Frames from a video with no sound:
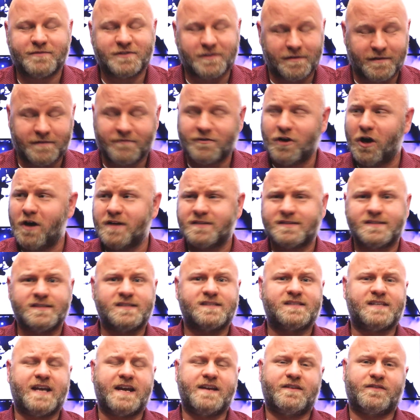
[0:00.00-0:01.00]
So they've cost the
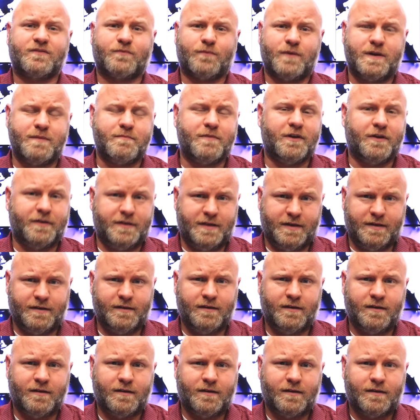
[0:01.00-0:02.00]
state $3 million.
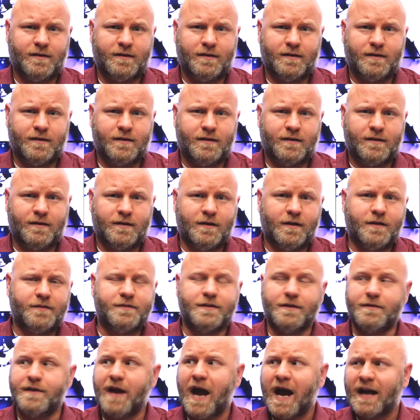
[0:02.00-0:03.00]

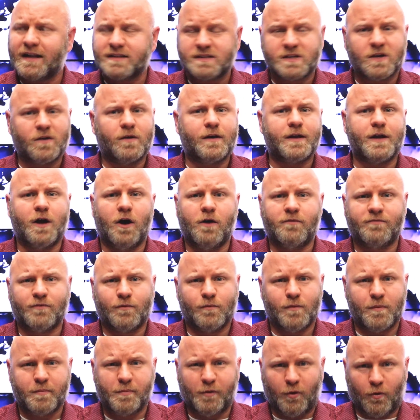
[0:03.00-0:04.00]
They're not turning over
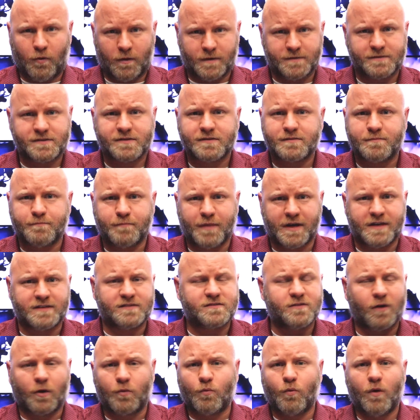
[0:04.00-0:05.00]
reports
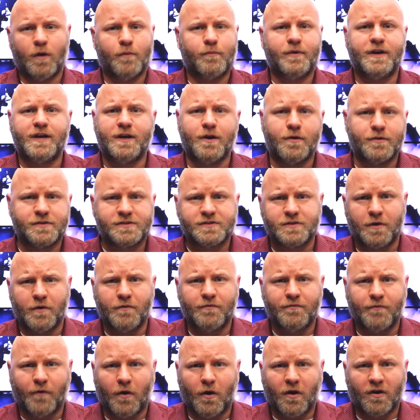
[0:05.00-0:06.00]
based on what we know so
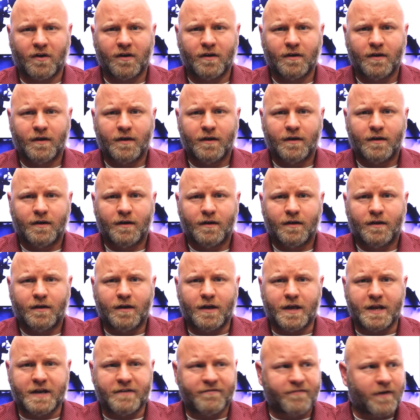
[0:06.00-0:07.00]
far.
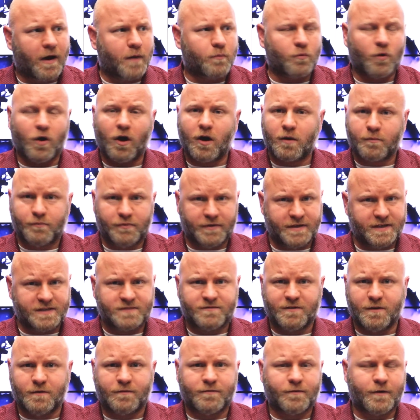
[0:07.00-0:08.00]
And if I'm wrong, please
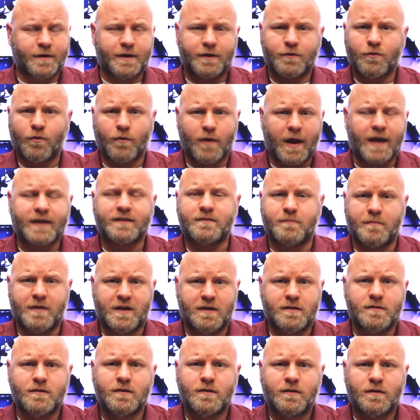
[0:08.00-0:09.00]
feel free to correct
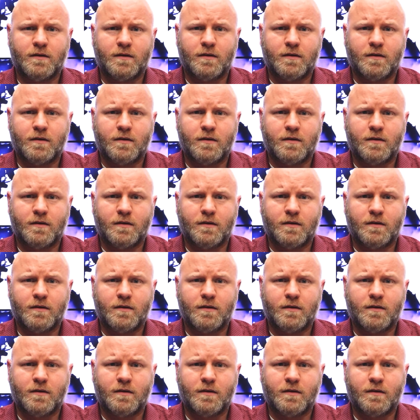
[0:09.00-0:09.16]
me.